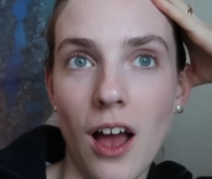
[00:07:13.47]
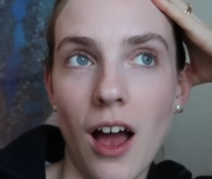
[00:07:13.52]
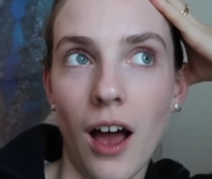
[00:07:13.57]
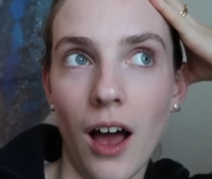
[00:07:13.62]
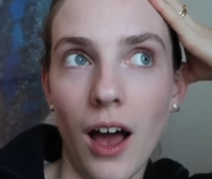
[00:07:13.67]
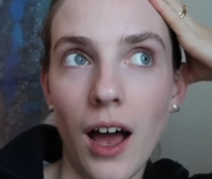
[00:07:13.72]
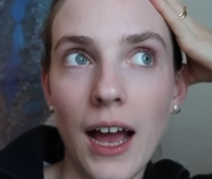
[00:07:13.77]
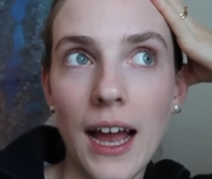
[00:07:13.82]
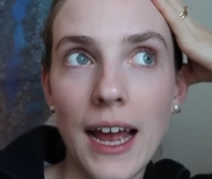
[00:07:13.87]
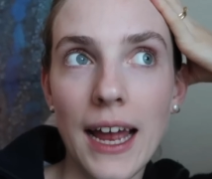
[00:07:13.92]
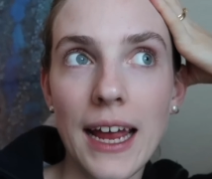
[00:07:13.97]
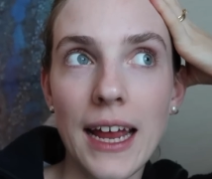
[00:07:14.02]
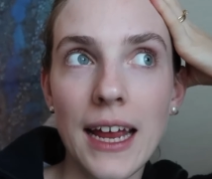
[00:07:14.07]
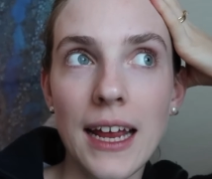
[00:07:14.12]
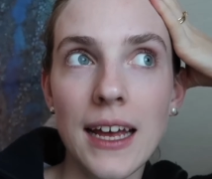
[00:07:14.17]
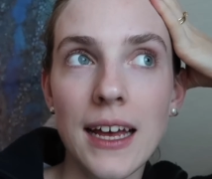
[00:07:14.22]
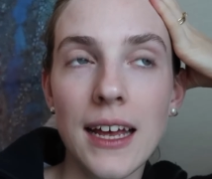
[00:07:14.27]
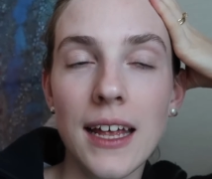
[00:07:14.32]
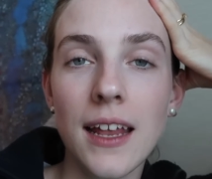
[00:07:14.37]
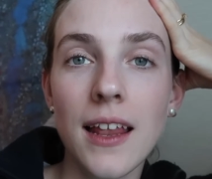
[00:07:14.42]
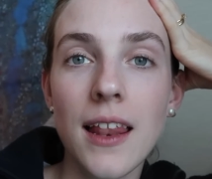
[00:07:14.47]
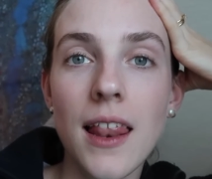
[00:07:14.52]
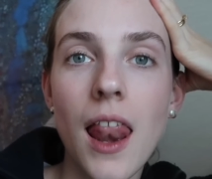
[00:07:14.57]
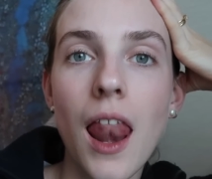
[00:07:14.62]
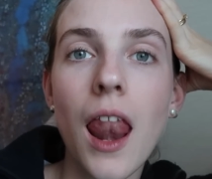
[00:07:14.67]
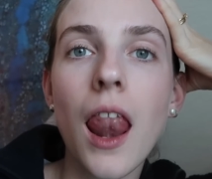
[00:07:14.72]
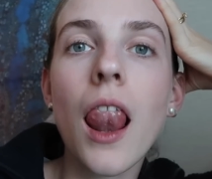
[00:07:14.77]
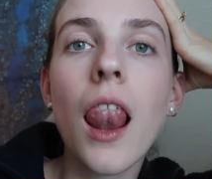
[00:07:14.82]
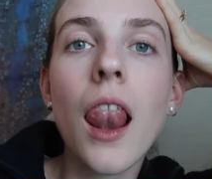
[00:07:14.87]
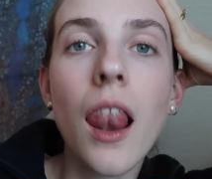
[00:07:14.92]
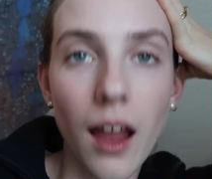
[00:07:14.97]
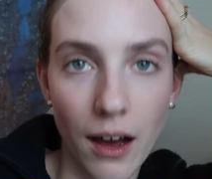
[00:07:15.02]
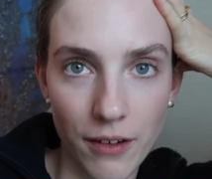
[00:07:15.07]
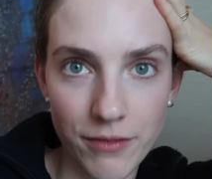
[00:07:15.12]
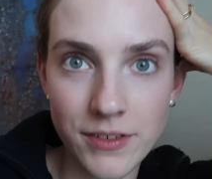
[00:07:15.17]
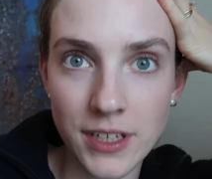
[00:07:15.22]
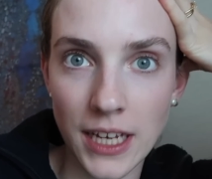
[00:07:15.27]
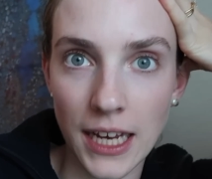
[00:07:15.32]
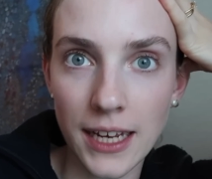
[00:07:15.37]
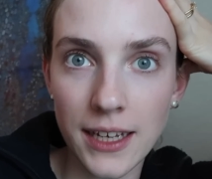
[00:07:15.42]
I
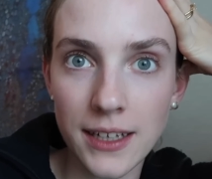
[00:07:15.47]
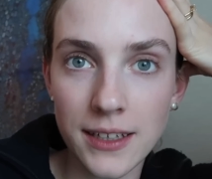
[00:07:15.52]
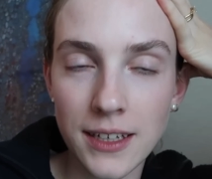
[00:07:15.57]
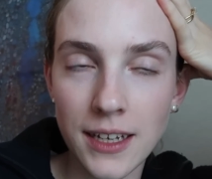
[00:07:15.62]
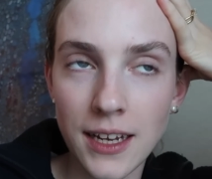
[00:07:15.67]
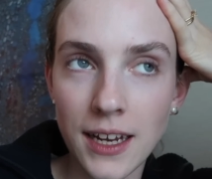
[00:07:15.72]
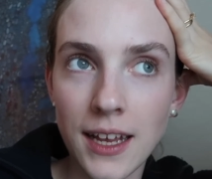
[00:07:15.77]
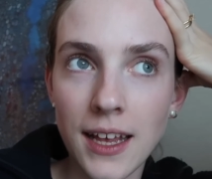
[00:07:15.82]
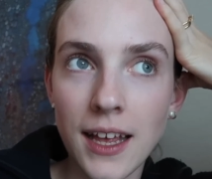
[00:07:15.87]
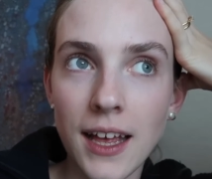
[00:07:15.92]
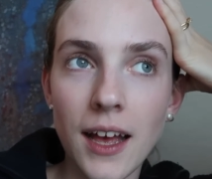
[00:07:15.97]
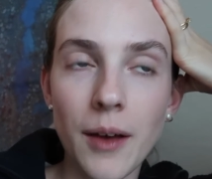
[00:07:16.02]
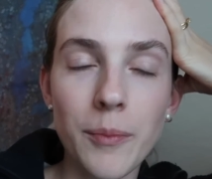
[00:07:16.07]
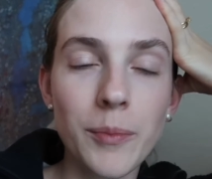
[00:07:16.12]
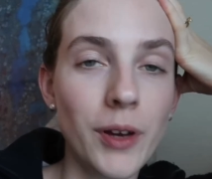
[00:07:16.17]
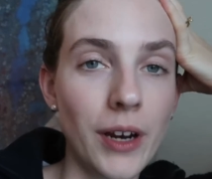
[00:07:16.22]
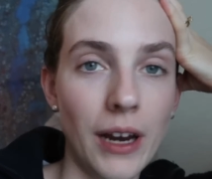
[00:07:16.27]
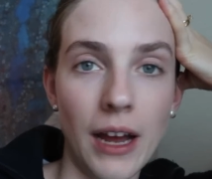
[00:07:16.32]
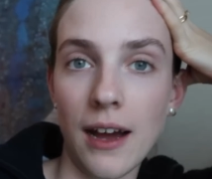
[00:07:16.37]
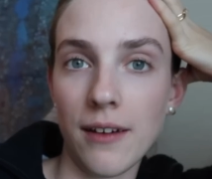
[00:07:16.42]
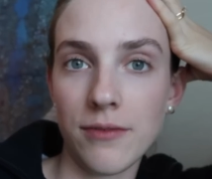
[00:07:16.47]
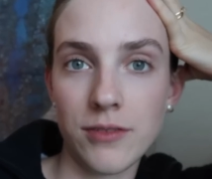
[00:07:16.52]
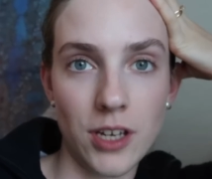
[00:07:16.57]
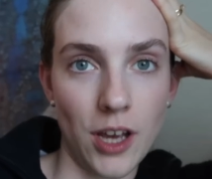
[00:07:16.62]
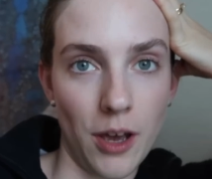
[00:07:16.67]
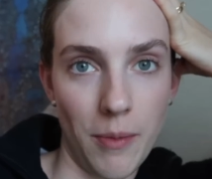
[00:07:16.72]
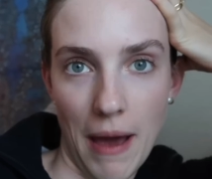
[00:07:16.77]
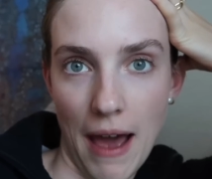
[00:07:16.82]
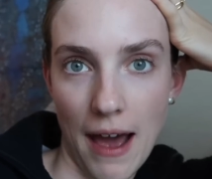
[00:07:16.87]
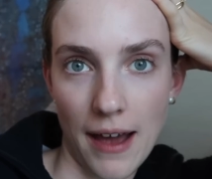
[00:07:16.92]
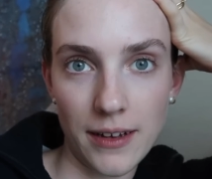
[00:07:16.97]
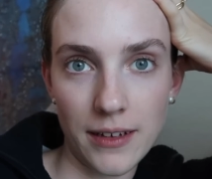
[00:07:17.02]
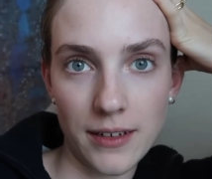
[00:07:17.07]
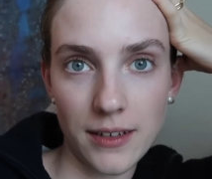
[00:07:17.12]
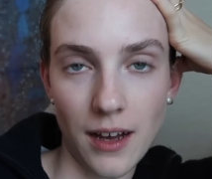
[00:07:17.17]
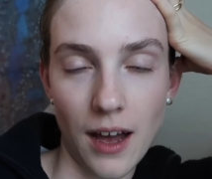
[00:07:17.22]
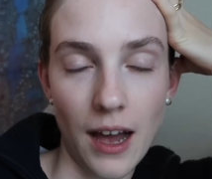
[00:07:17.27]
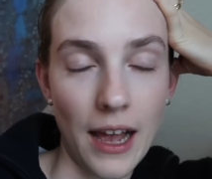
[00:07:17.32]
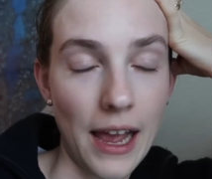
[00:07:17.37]
loved it. I'm gonna have to go back.